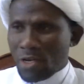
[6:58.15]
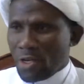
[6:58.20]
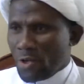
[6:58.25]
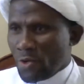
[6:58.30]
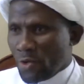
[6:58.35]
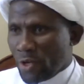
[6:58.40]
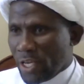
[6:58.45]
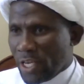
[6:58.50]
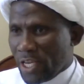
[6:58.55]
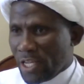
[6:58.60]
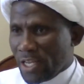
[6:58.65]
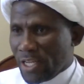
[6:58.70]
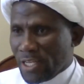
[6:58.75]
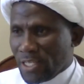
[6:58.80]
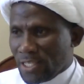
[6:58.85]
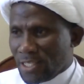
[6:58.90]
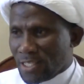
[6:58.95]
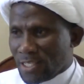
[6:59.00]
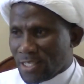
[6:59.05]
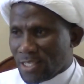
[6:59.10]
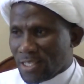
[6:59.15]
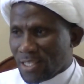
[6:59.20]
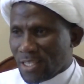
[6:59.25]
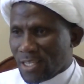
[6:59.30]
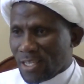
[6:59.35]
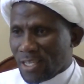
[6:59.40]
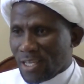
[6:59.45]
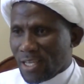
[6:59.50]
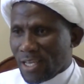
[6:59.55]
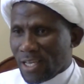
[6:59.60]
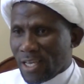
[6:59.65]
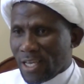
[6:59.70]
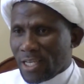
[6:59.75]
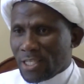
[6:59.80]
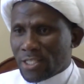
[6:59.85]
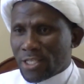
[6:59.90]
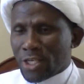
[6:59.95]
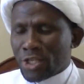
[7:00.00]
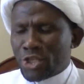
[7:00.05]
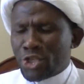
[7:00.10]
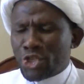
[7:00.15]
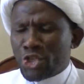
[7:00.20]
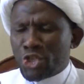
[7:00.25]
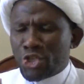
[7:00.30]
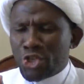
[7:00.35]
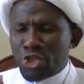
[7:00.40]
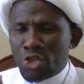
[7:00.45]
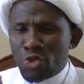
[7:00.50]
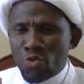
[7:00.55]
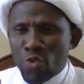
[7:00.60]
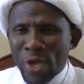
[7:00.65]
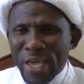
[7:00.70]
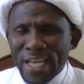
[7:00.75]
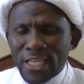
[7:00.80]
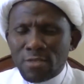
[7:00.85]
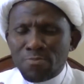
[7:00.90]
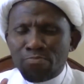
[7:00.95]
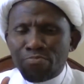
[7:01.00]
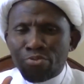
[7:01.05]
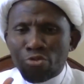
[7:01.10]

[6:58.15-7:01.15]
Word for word: you're eating, it's a chew it